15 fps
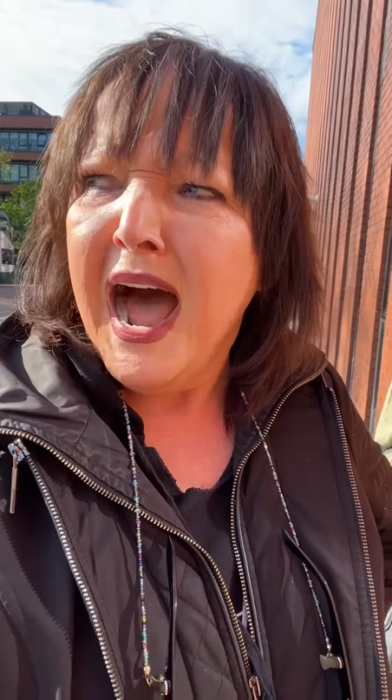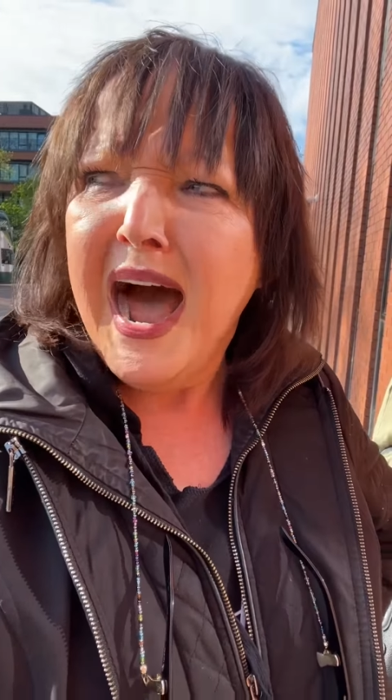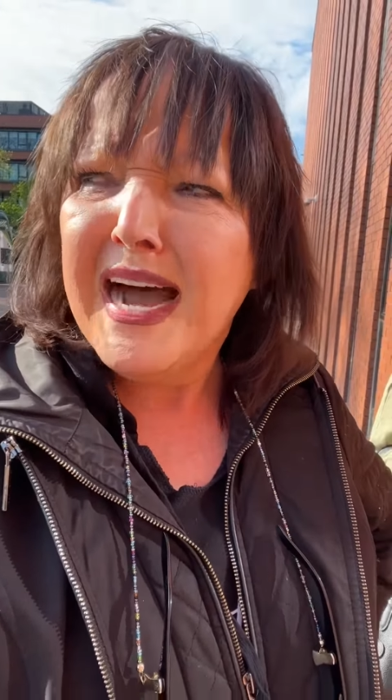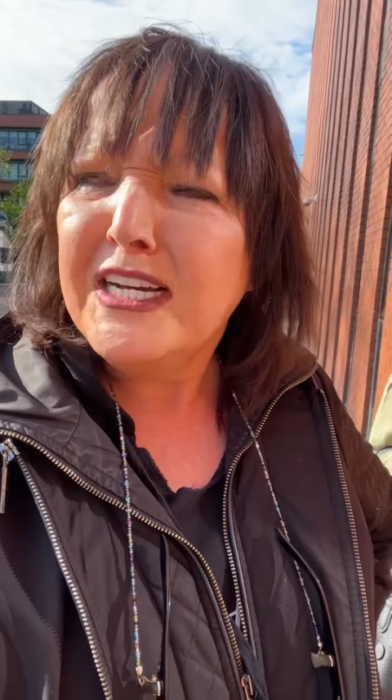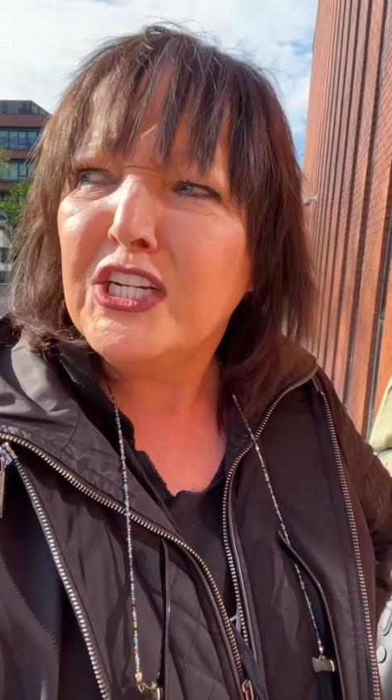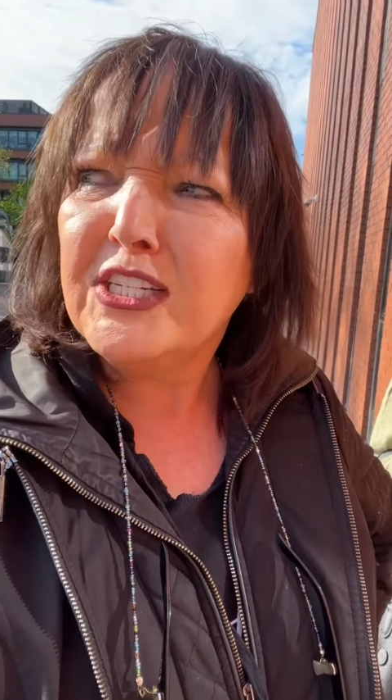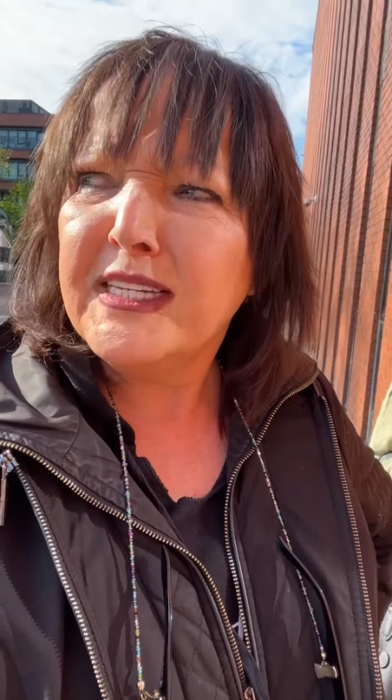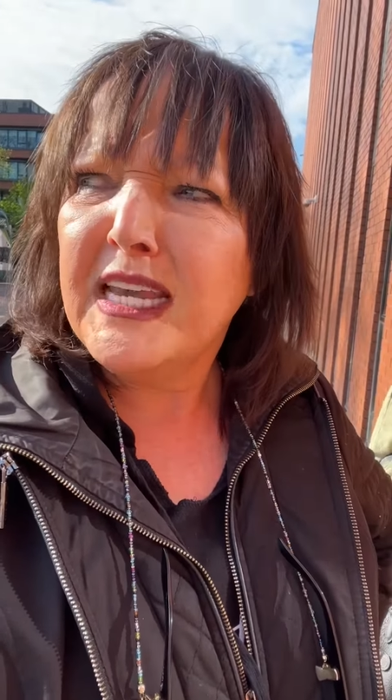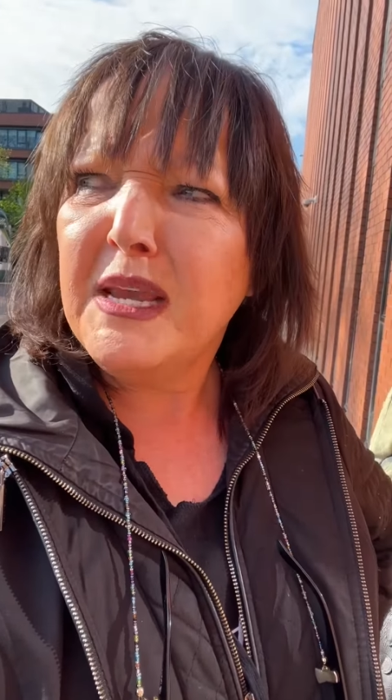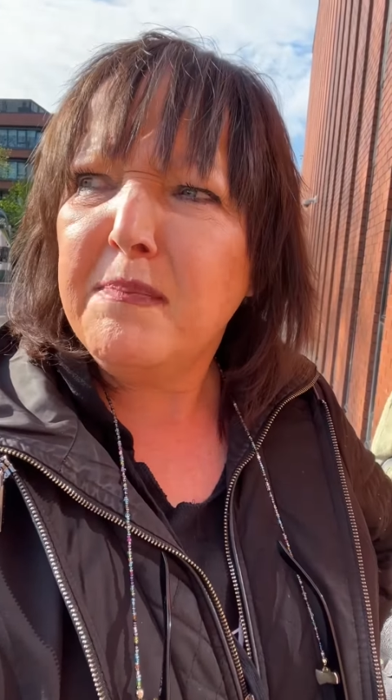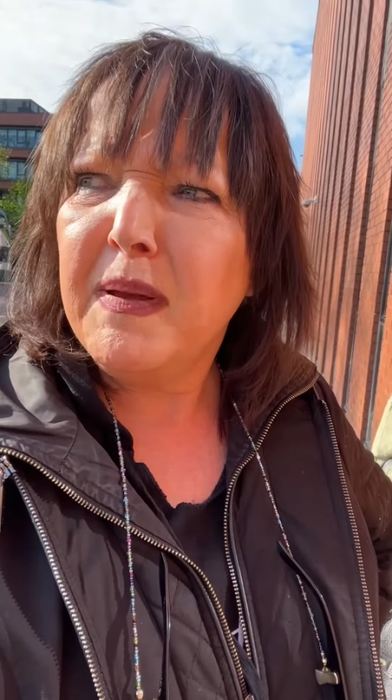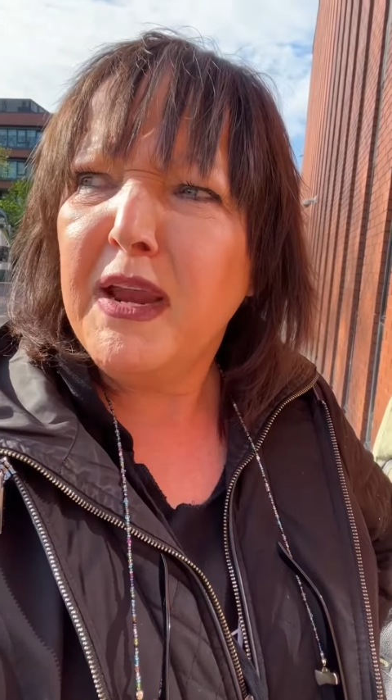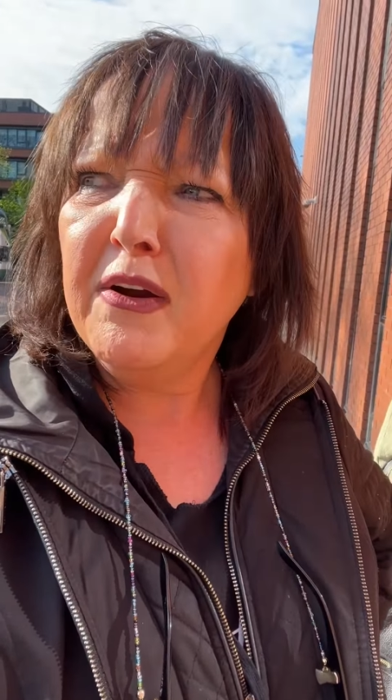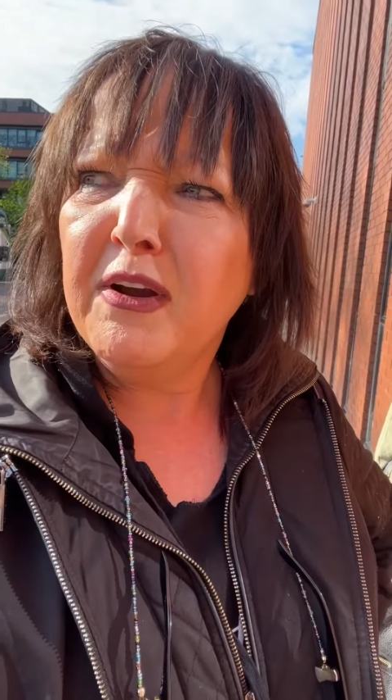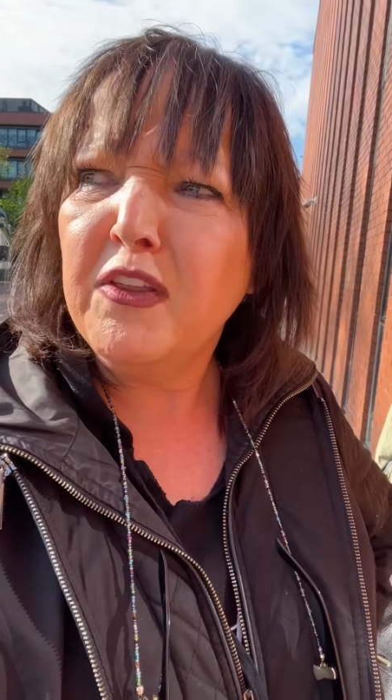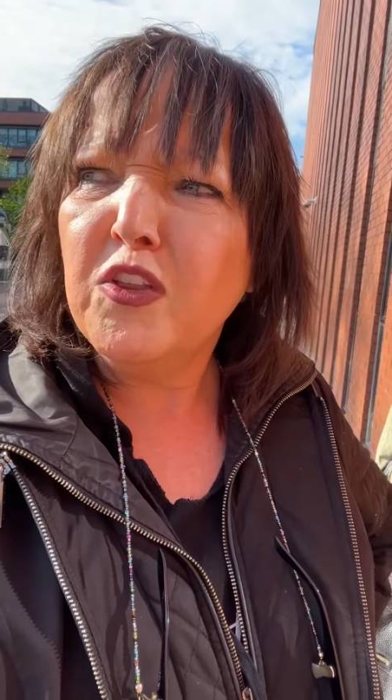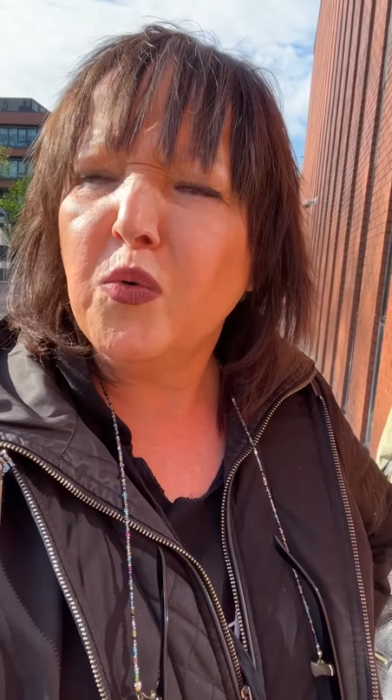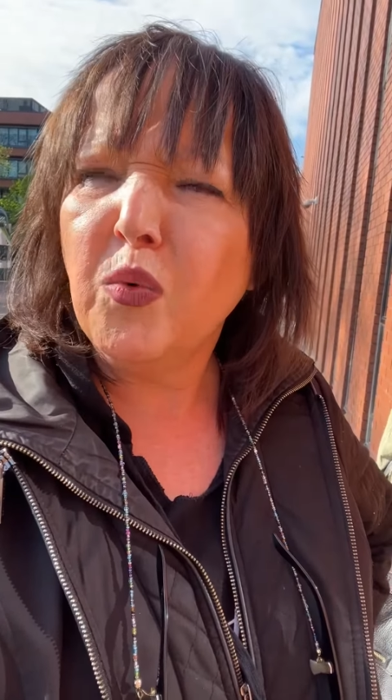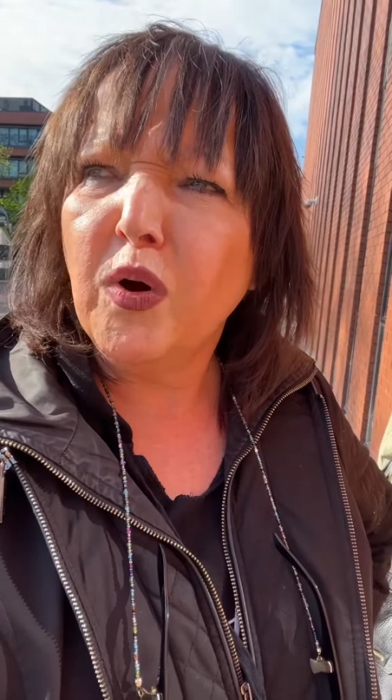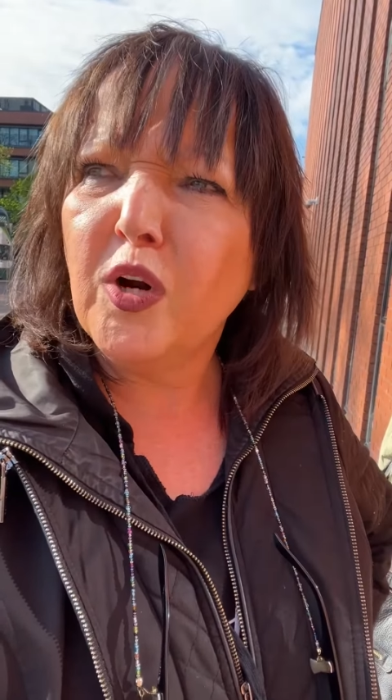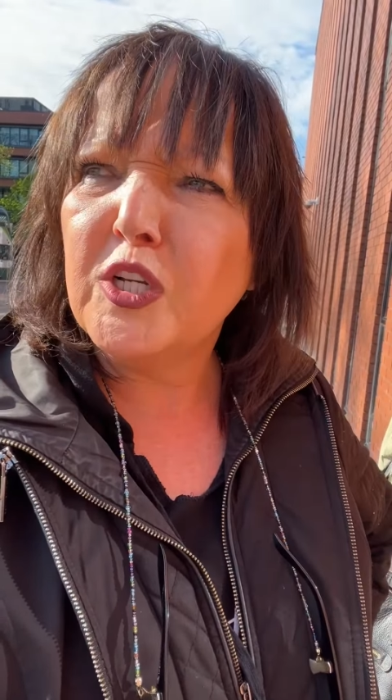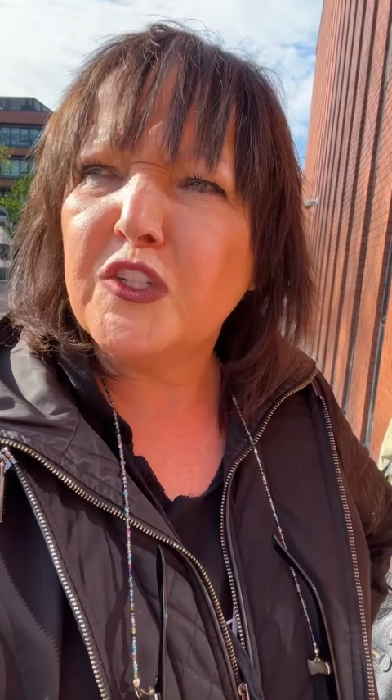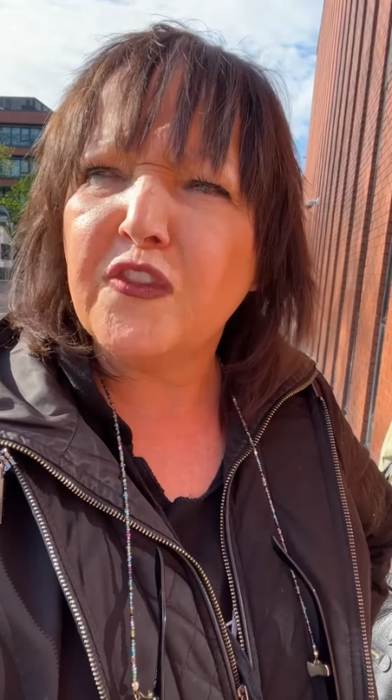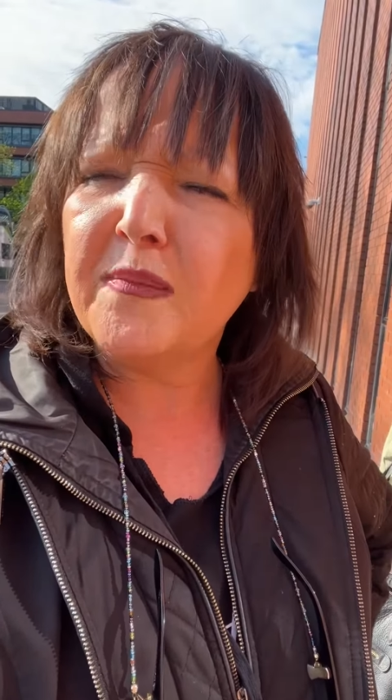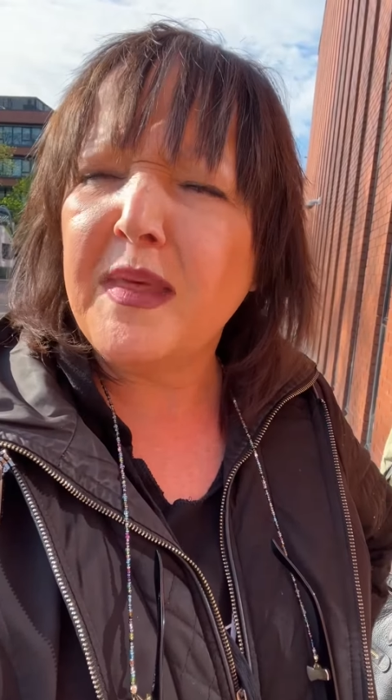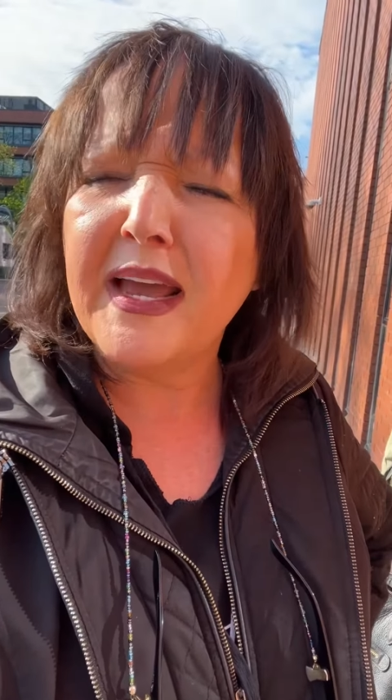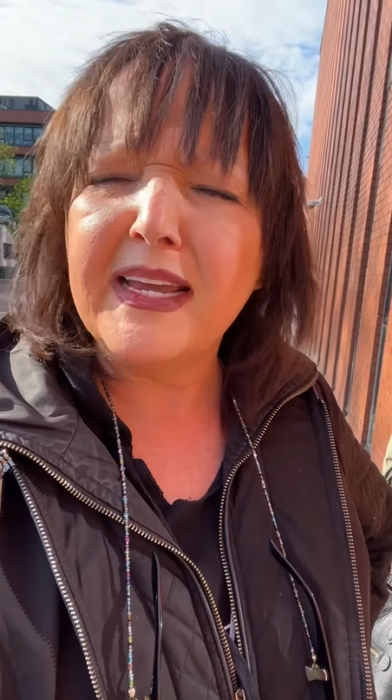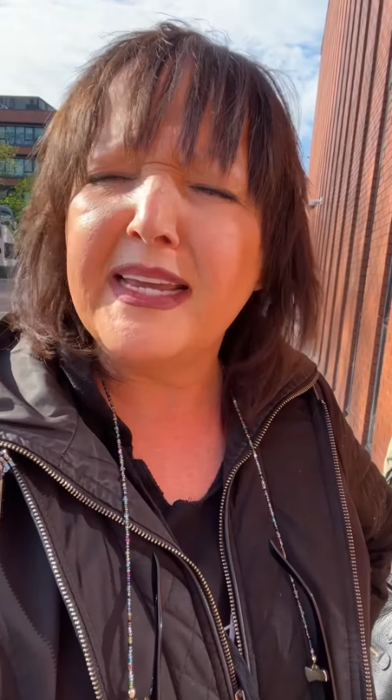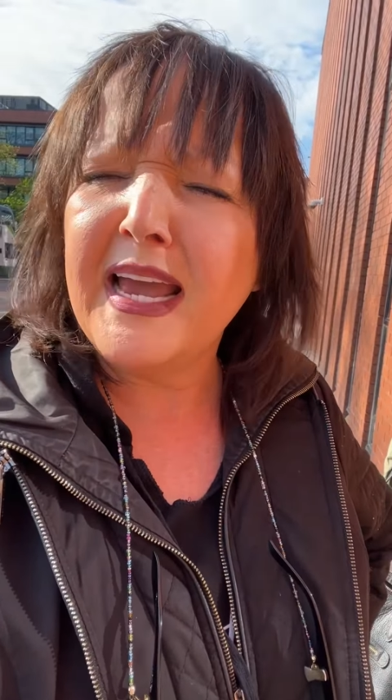I just keep hearing the words from that